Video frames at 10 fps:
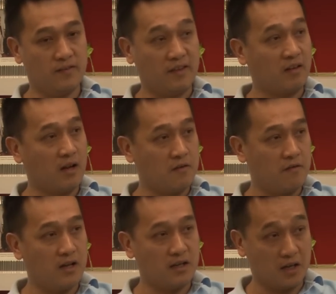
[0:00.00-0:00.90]
satellite
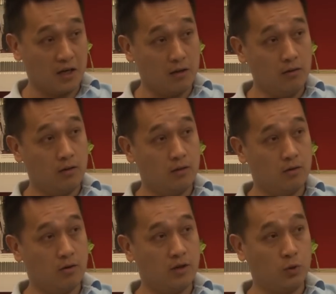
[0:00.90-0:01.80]
event in KL
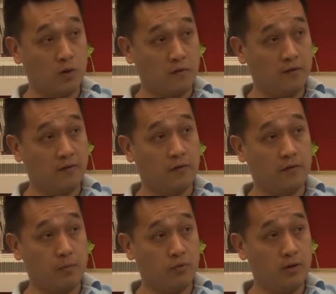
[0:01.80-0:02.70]
on the 21st of
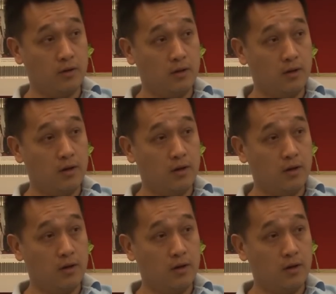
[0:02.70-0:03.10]
April,